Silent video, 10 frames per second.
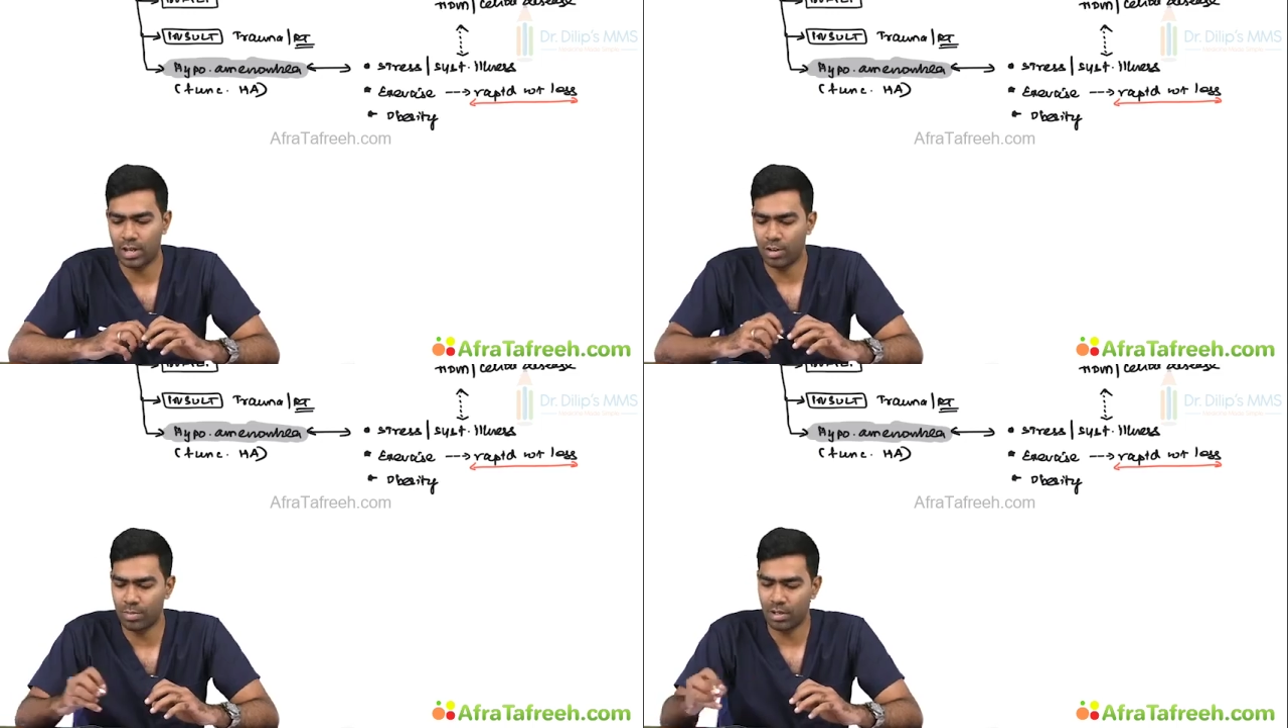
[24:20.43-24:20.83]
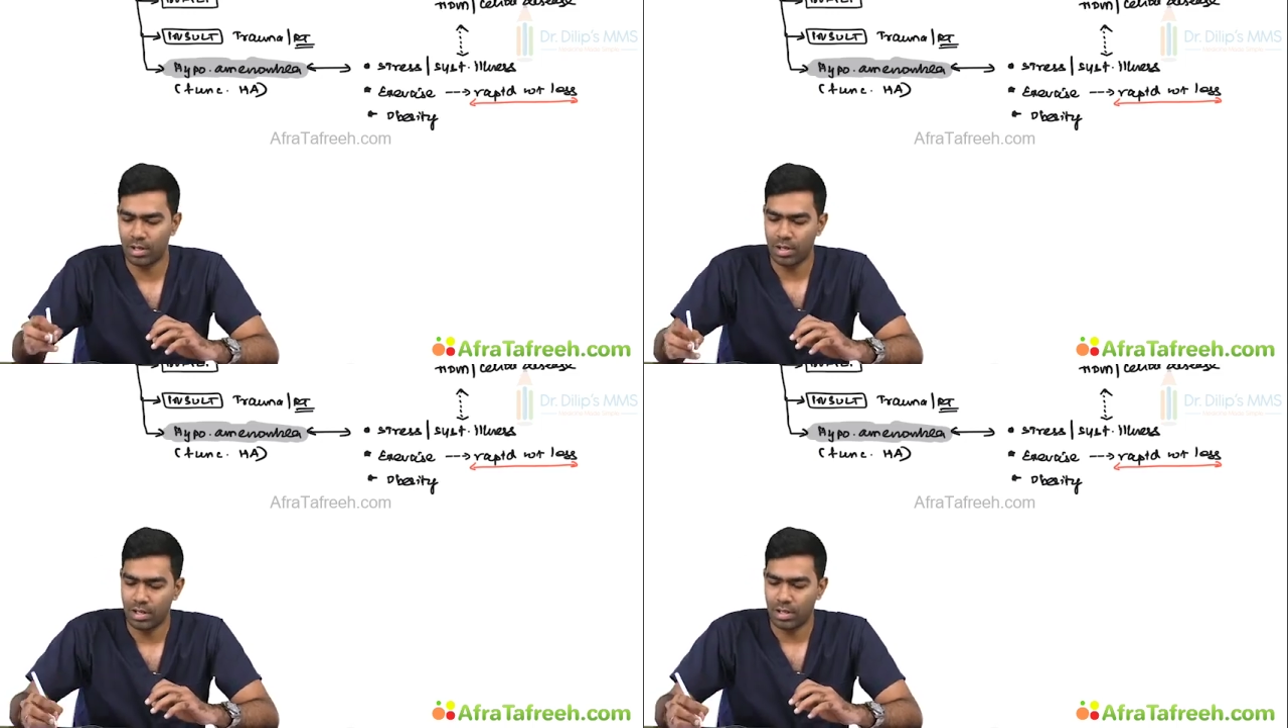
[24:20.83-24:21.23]

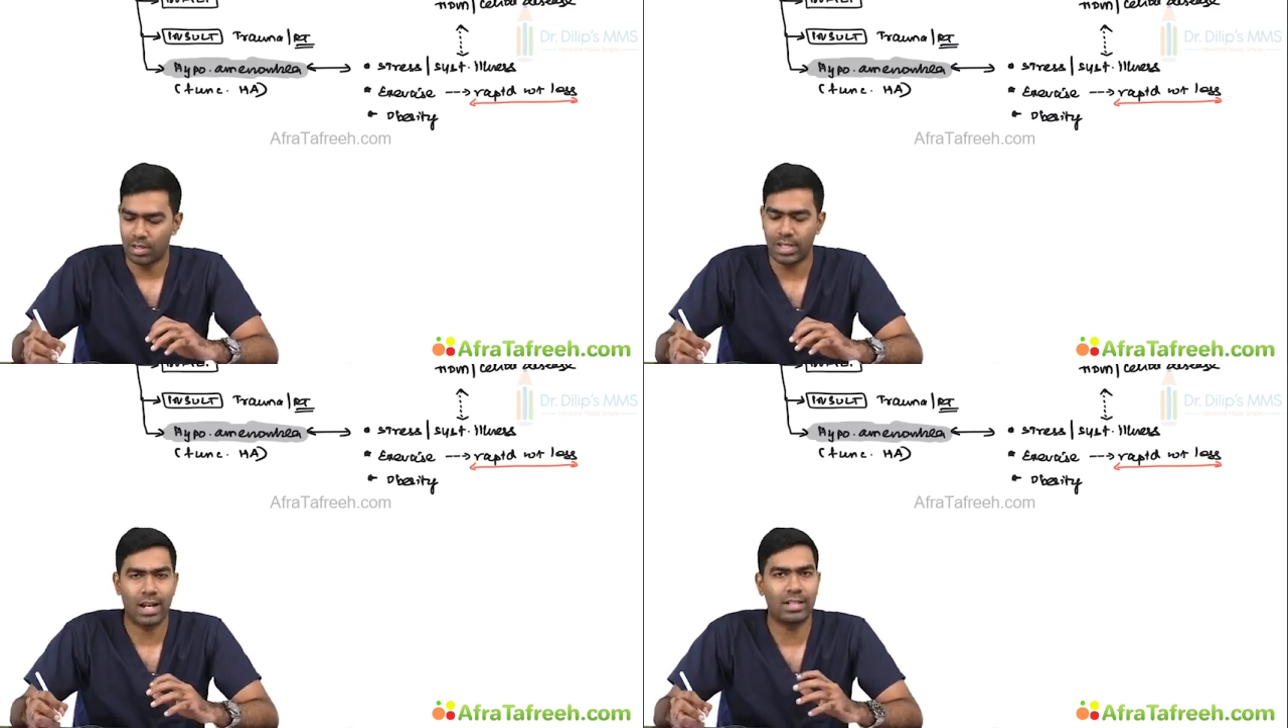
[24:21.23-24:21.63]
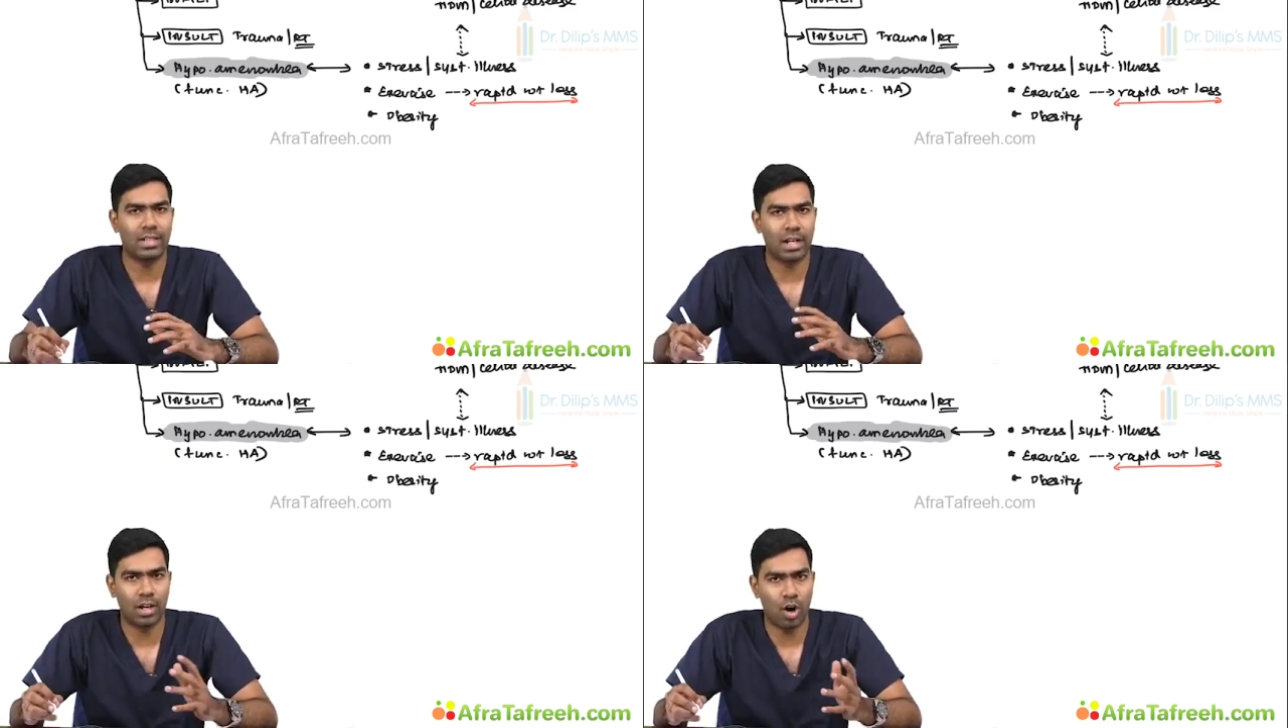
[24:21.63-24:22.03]
Remember, there are
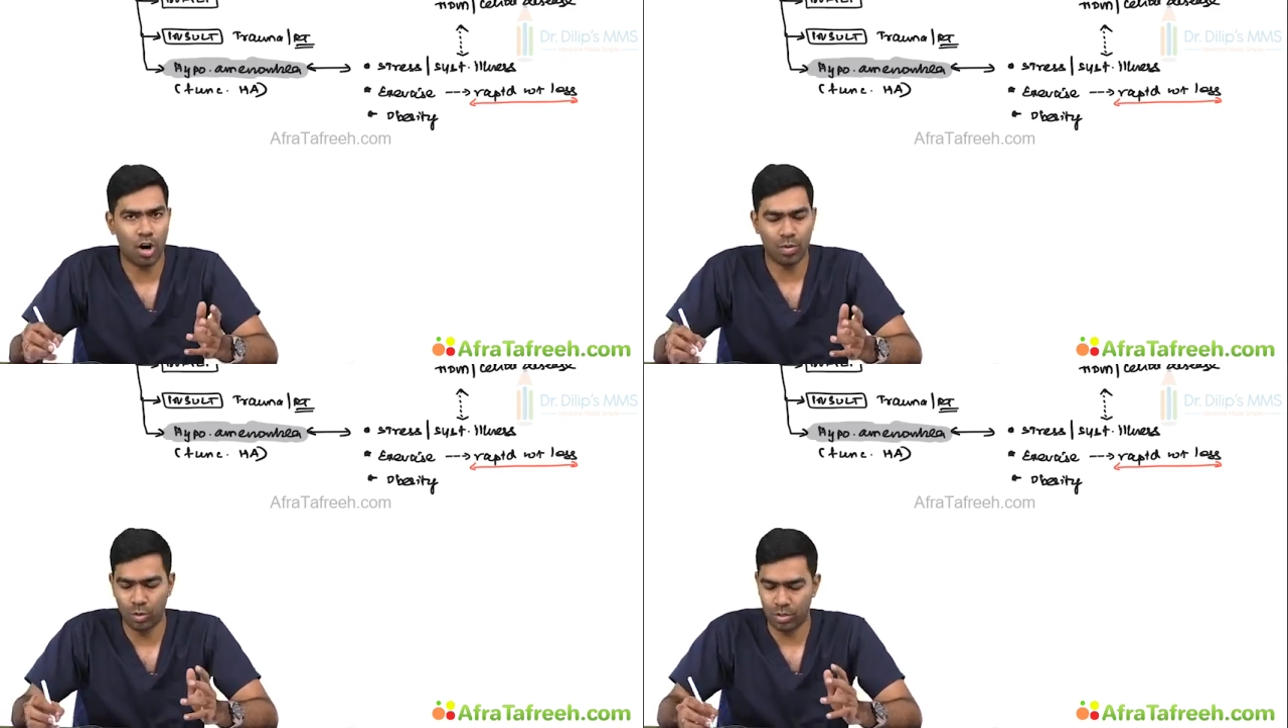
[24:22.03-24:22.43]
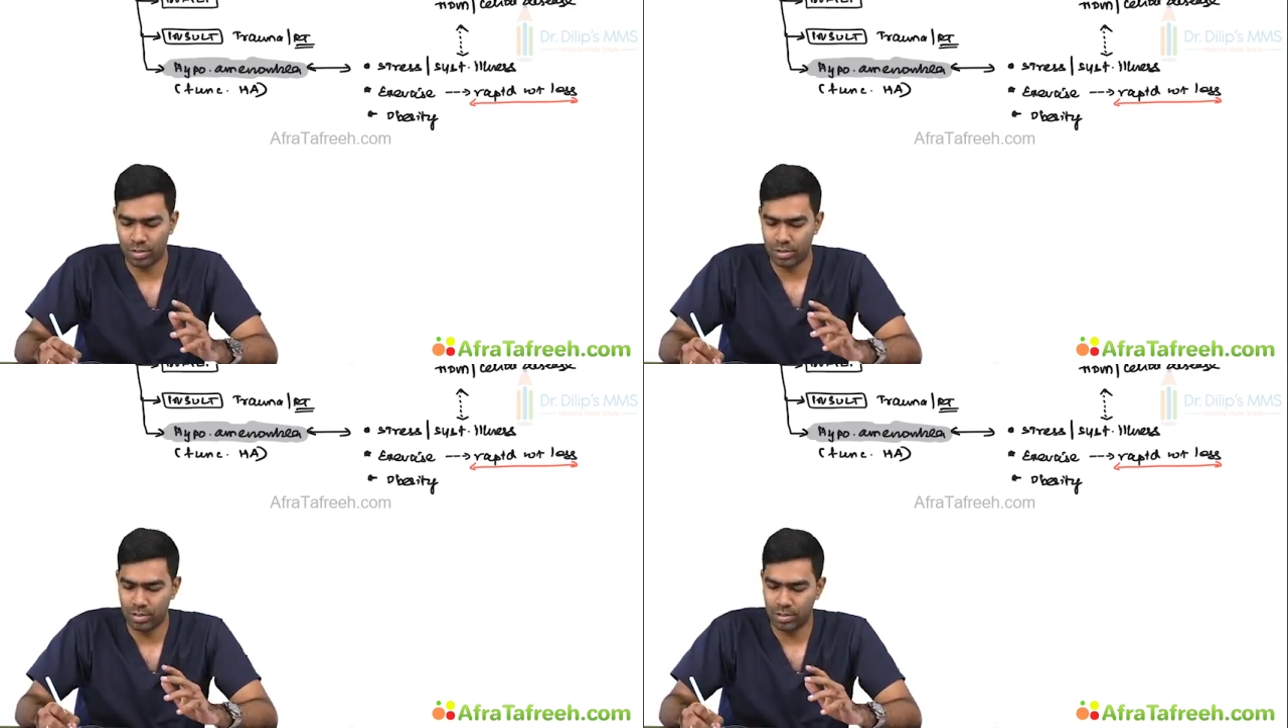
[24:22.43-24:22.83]
certain
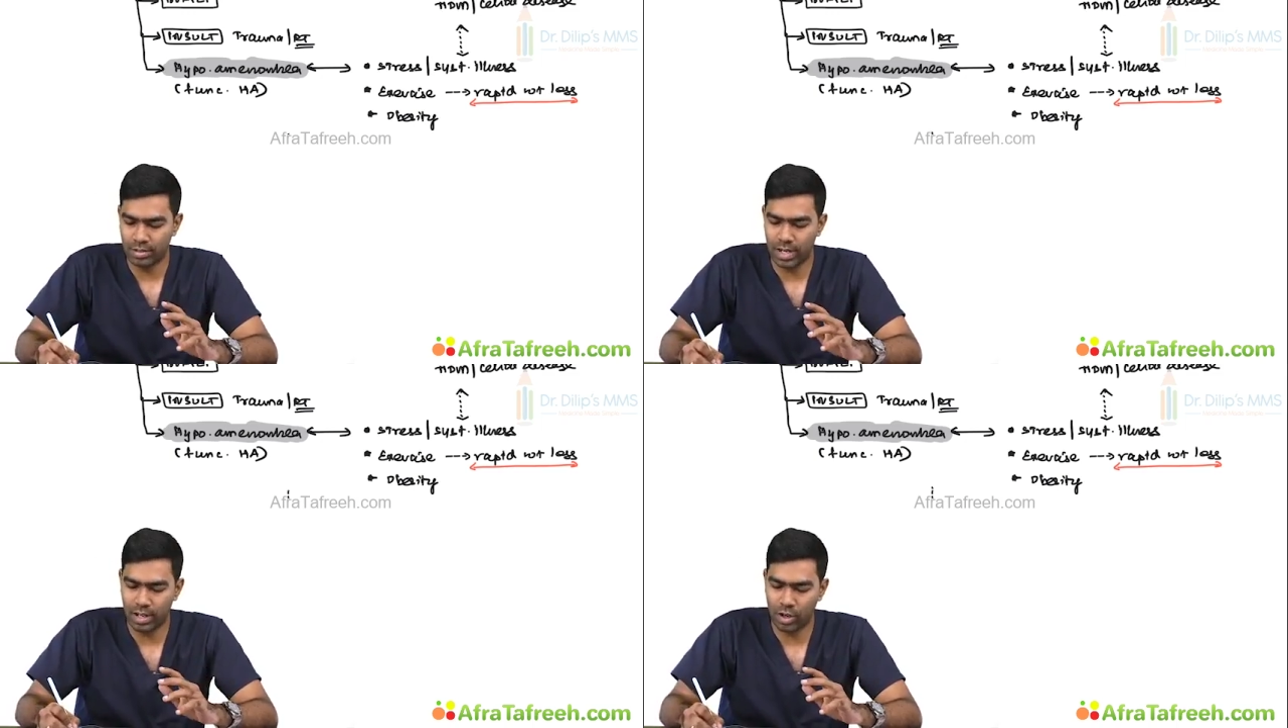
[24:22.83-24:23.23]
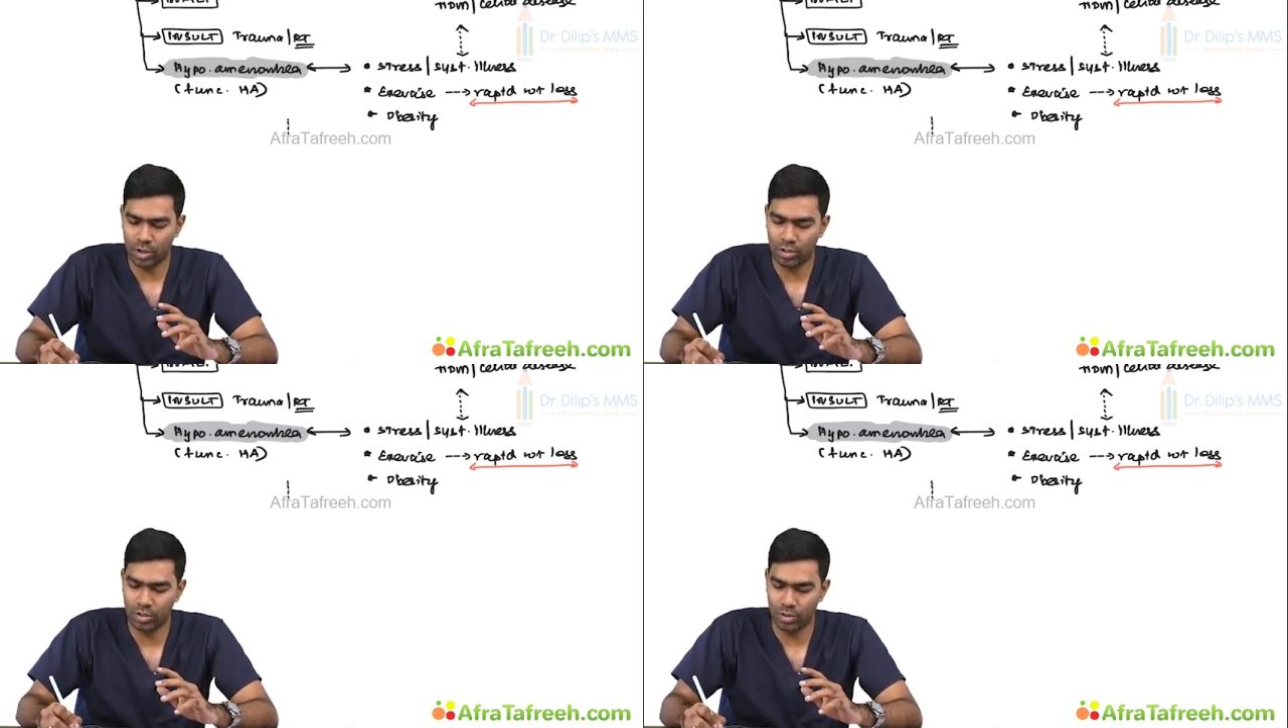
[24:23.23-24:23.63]
hormones that are
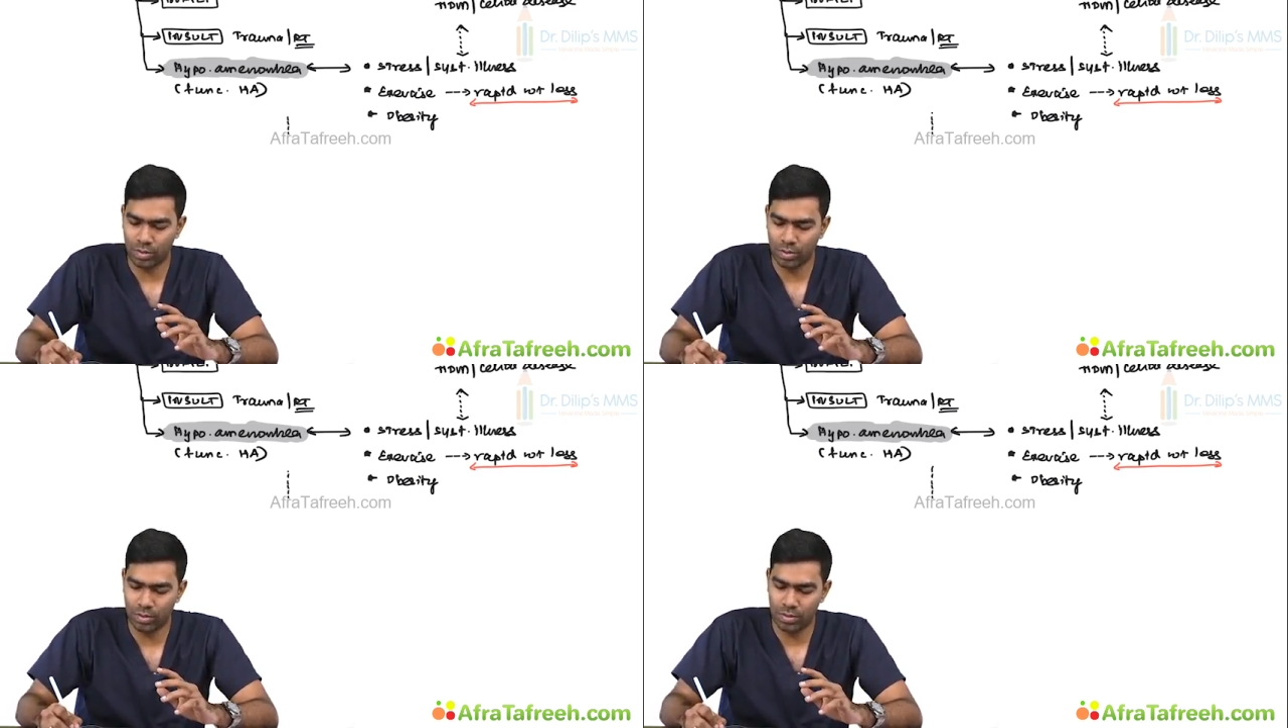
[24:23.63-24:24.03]
also